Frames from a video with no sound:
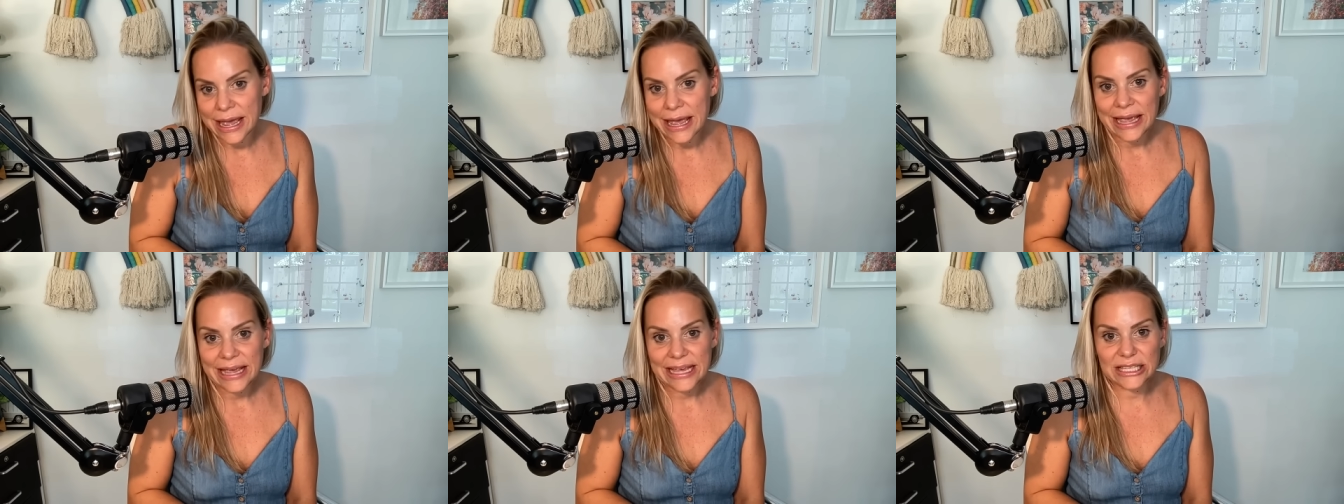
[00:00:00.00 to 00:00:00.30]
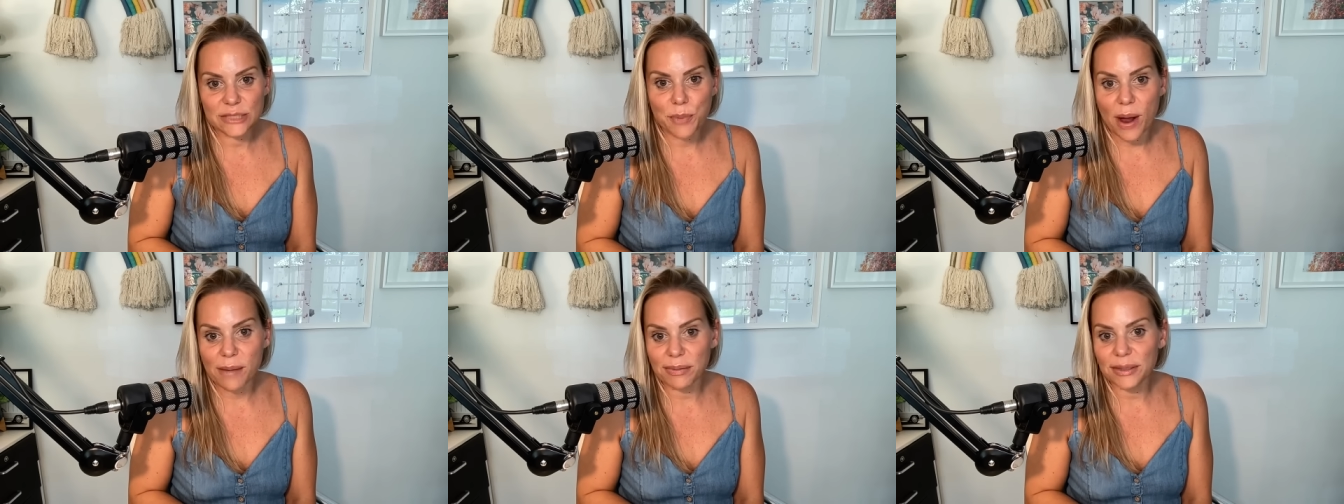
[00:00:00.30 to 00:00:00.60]

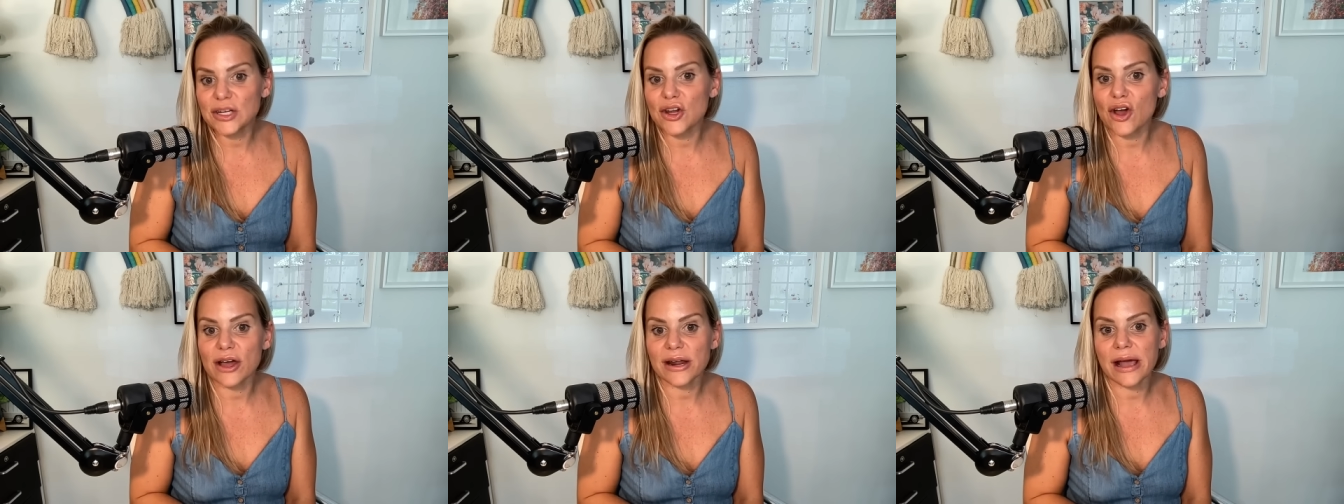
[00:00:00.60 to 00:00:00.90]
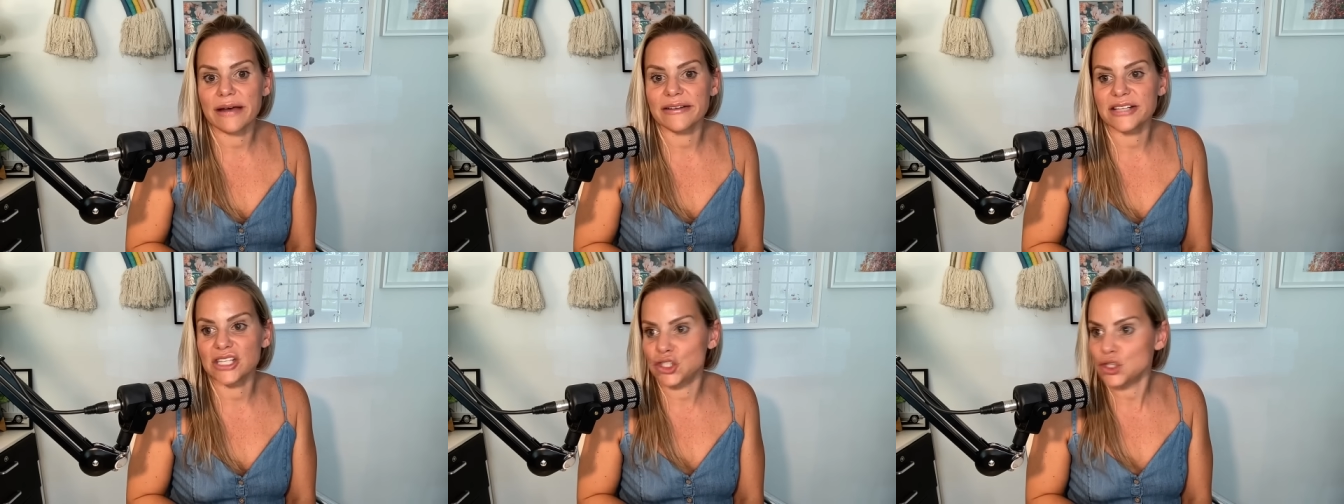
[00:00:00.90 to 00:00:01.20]
He's probably not
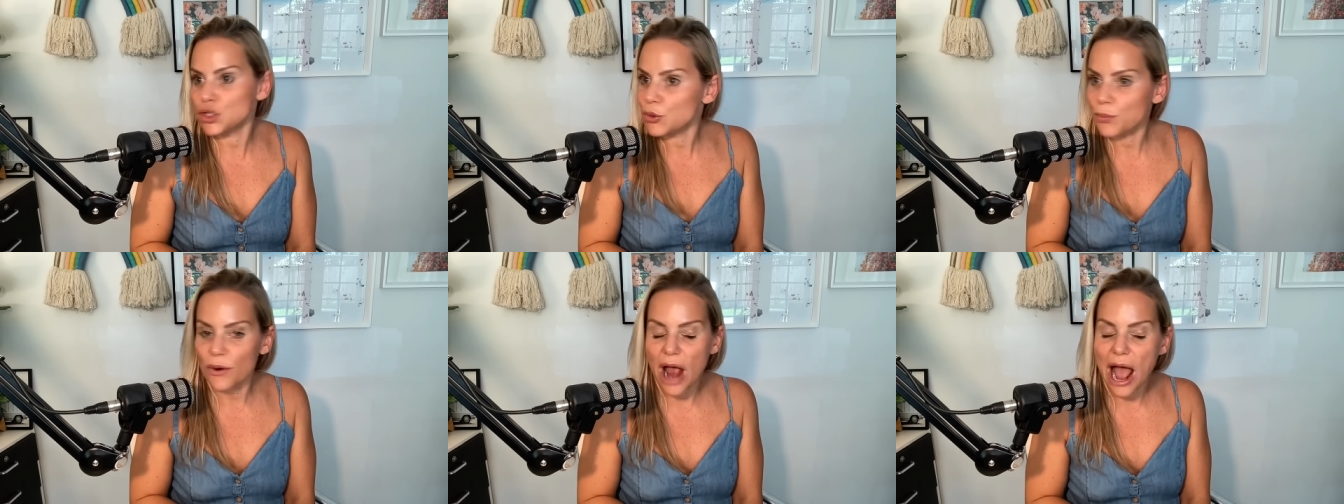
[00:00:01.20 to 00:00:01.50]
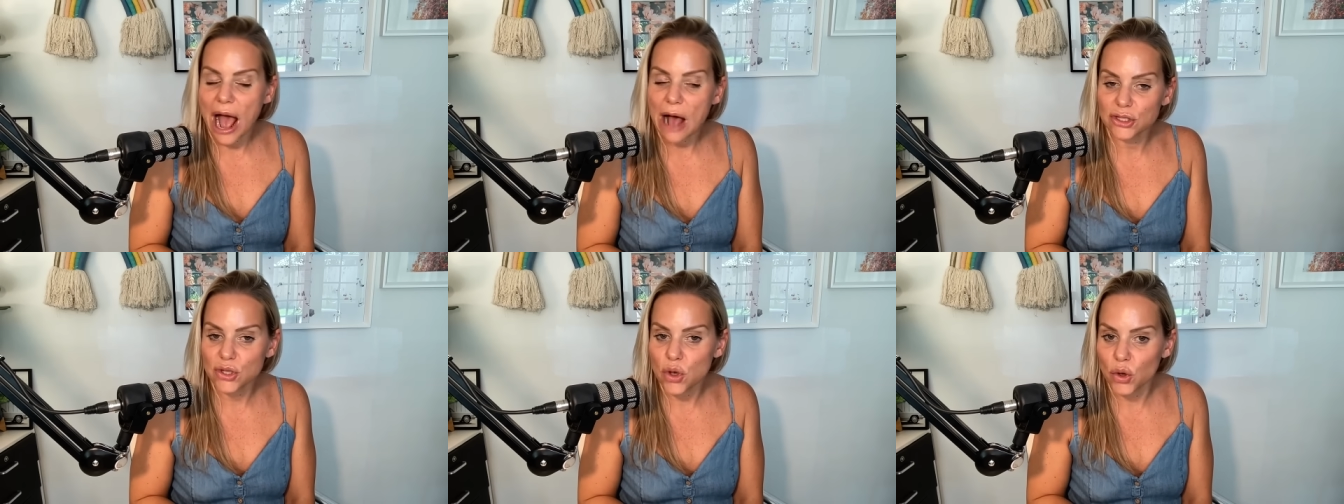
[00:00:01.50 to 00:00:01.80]
a super
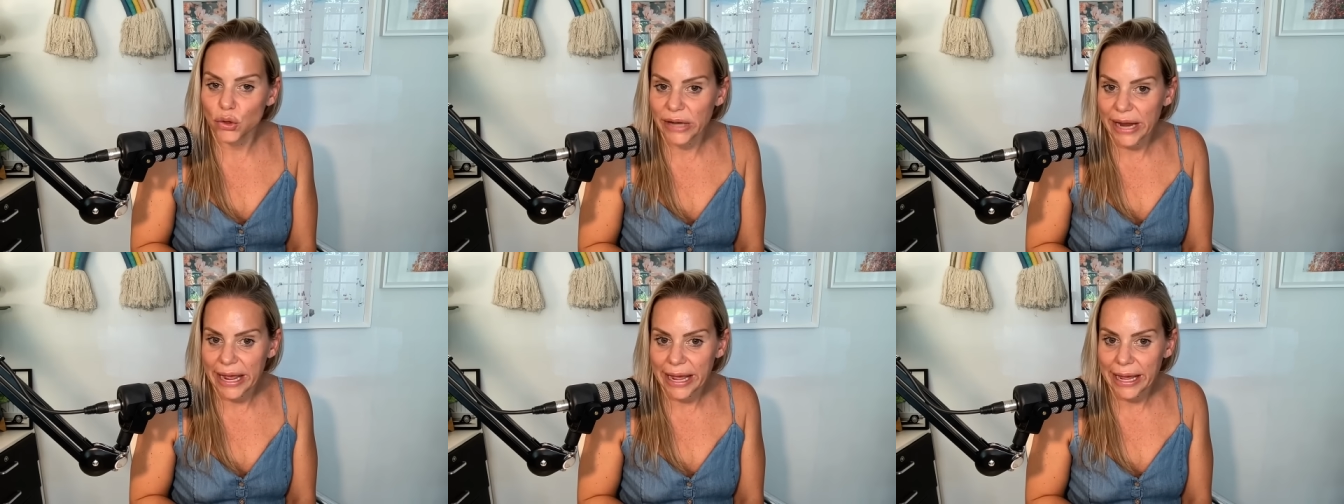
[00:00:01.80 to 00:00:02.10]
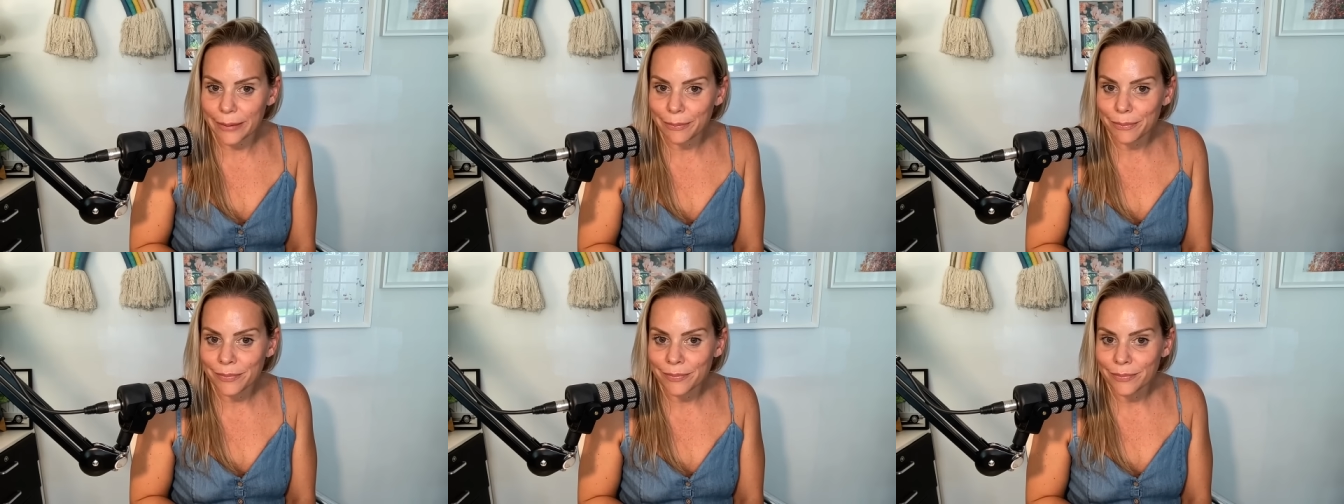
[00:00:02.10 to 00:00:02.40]
household
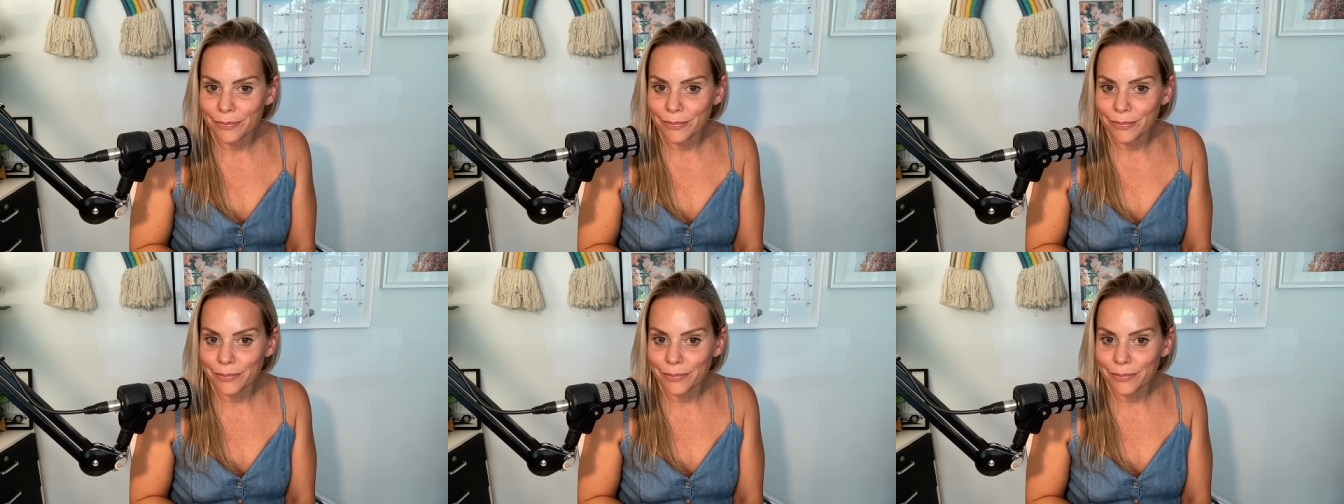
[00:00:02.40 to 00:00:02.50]
name,